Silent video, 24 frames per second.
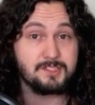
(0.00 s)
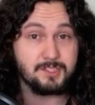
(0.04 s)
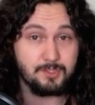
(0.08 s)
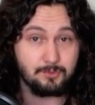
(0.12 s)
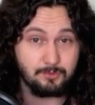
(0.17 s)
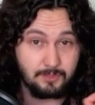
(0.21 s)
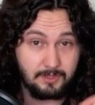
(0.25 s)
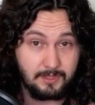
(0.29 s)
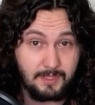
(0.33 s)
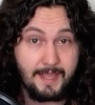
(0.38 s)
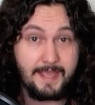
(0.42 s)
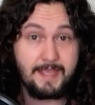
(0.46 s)
So
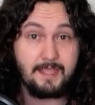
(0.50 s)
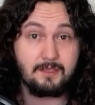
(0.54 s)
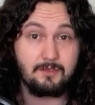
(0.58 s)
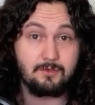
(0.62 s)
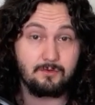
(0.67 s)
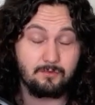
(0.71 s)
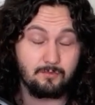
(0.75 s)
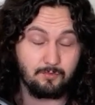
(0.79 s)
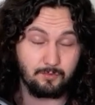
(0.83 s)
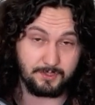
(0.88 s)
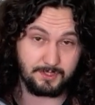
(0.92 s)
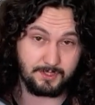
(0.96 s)
like
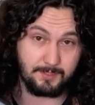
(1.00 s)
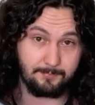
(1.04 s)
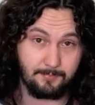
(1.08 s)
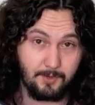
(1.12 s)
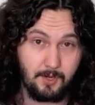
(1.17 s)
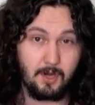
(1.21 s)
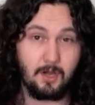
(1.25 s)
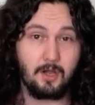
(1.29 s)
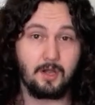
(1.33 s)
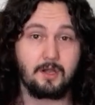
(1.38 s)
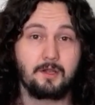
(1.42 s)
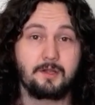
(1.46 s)
with the
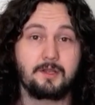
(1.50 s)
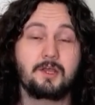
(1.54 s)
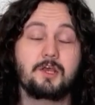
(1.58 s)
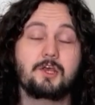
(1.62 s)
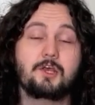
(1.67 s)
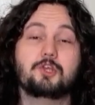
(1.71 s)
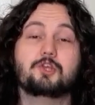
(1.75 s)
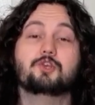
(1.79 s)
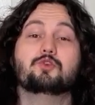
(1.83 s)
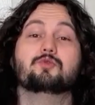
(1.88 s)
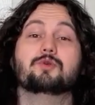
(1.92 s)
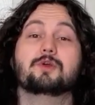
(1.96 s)
Bard,
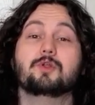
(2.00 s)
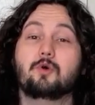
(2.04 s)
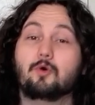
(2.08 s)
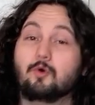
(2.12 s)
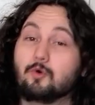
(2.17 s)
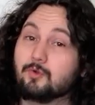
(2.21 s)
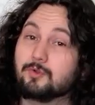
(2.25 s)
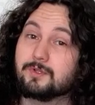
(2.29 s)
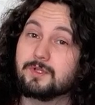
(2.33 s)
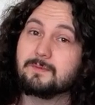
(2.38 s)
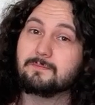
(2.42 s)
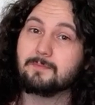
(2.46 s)
you can
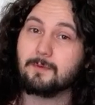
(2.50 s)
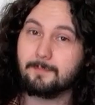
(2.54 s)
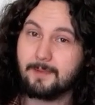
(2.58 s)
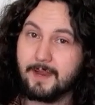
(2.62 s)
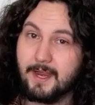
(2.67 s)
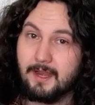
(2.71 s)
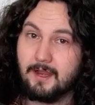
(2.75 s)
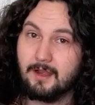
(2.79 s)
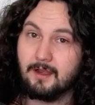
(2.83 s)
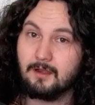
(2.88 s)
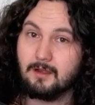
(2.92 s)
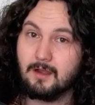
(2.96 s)
only
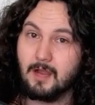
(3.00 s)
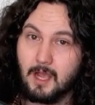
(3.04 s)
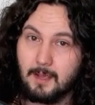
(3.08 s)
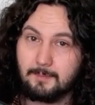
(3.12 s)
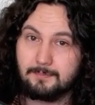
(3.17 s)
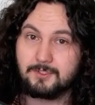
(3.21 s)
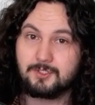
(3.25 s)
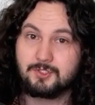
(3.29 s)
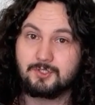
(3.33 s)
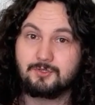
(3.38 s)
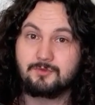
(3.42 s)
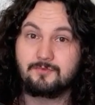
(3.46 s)
prepare
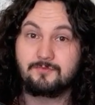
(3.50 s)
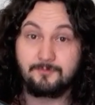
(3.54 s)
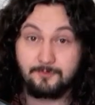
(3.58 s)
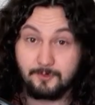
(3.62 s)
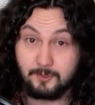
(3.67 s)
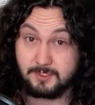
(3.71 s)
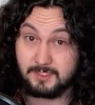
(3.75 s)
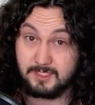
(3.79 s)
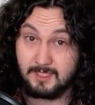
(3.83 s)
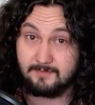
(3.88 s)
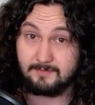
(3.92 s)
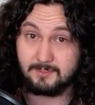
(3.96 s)
up to
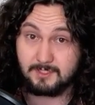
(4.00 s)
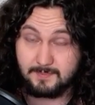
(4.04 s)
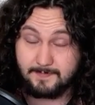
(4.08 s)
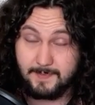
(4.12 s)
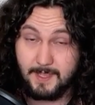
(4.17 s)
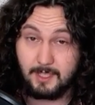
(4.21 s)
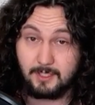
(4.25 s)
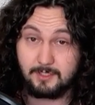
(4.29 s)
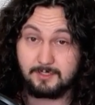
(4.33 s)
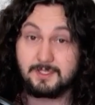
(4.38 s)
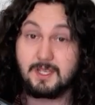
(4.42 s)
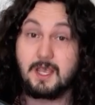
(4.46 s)
first level
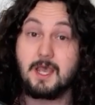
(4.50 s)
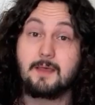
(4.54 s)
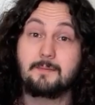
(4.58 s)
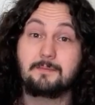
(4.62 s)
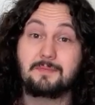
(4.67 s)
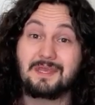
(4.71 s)
spells